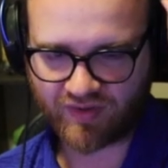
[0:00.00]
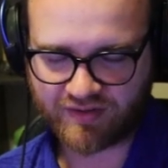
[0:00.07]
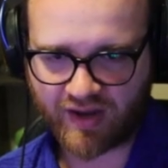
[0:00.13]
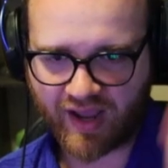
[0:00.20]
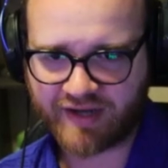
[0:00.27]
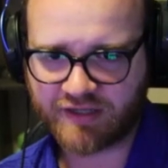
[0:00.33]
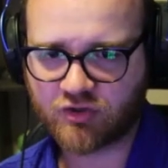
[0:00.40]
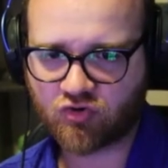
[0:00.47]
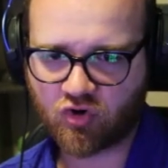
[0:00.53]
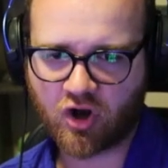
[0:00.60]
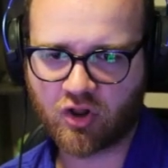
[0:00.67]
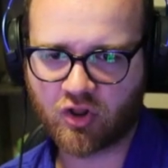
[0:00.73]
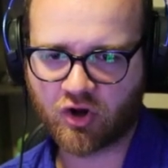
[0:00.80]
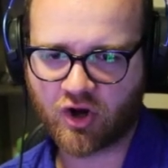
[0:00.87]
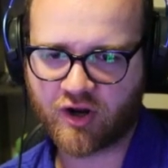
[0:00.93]

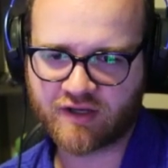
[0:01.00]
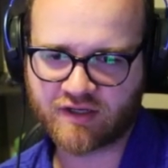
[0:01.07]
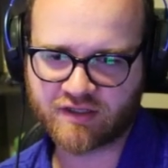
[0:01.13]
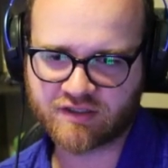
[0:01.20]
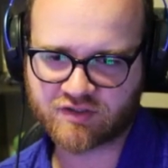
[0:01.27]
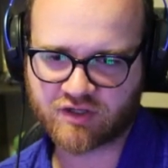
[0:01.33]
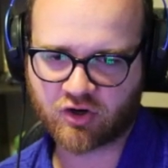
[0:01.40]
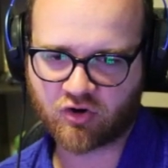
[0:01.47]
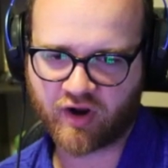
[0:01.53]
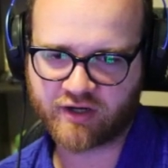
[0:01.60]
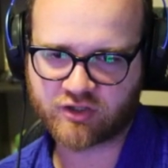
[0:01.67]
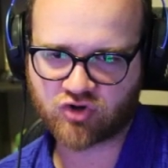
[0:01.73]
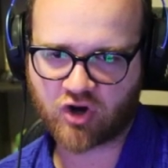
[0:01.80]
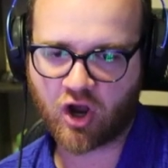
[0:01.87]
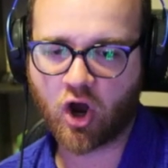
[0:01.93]
Nightcrawler is a
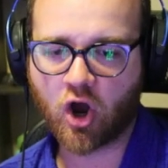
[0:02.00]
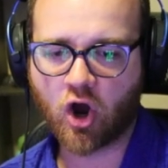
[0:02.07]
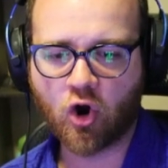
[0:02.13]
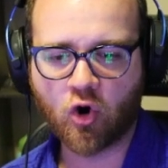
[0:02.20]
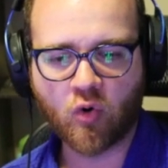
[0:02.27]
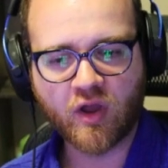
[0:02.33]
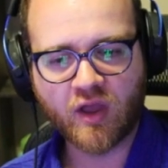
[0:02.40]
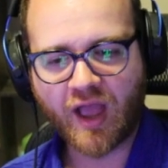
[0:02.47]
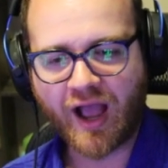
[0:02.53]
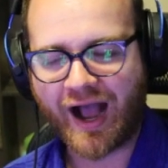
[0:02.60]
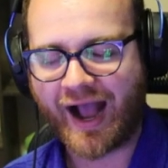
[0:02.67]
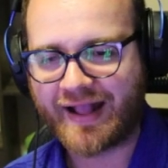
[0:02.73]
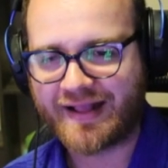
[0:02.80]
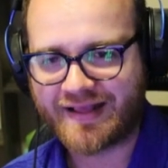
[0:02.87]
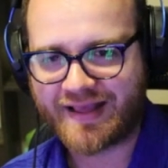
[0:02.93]
great draw. Oh,
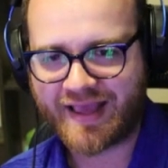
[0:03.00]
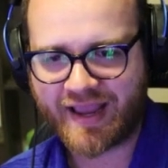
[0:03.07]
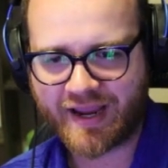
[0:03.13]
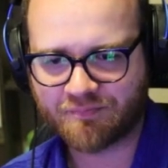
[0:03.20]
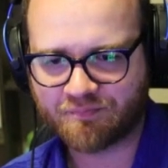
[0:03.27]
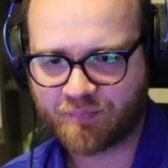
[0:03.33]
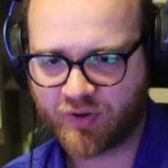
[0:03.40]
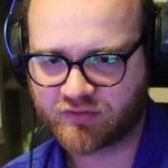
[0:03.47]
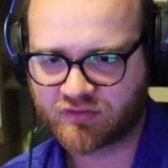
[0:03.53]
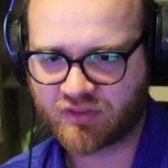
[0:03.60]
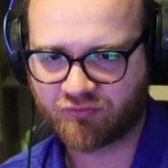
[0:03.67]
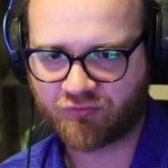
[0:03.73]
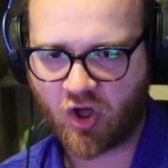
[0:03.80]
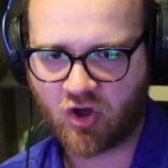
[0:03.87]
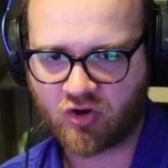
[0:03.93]
I can't punt the
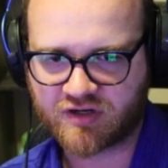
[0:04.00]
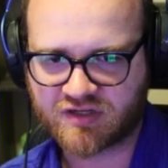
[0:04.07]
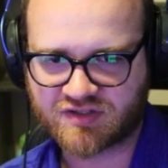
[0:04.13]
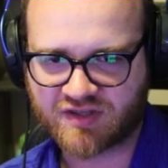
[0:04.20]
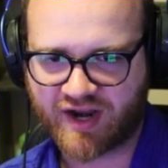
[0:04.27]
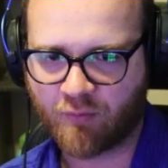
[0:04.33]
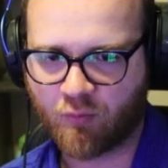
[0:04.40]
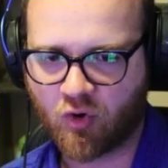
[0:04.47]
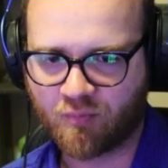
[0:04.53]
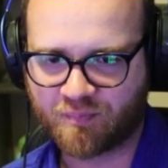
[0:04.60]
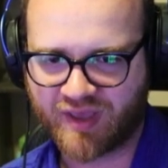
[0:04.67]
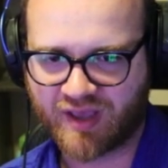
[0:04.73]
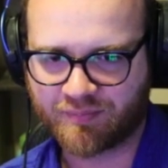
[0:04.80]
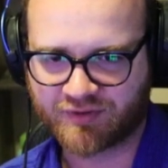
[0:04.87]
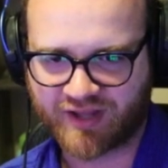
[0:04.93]
vault because then I won't
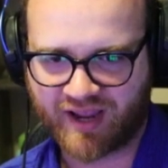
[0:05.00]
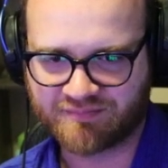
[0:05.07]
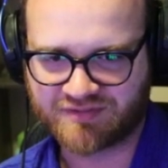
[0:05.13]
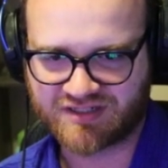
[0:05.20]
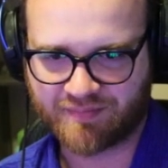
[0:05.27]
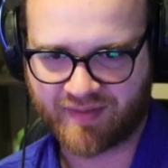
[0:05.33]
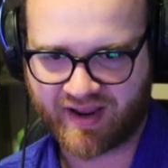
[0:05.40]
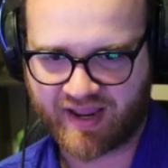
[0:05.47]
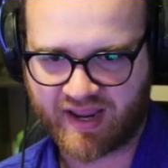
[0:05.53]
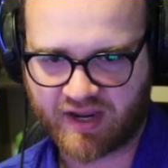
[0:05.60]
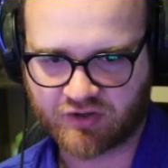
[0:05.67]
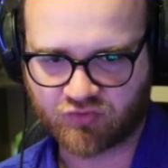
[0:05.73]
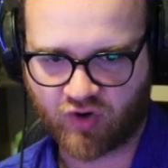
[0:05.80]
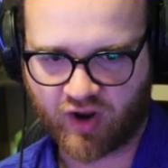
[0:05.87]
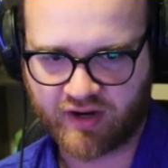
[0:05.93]
be able to empty my
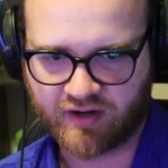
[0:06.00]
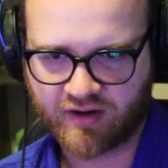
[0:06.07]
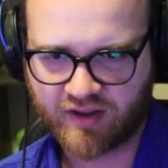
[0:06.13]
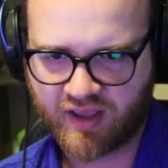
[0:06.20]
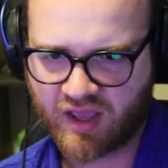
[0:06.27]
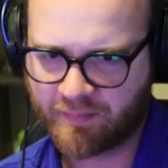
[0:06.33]
hand, right?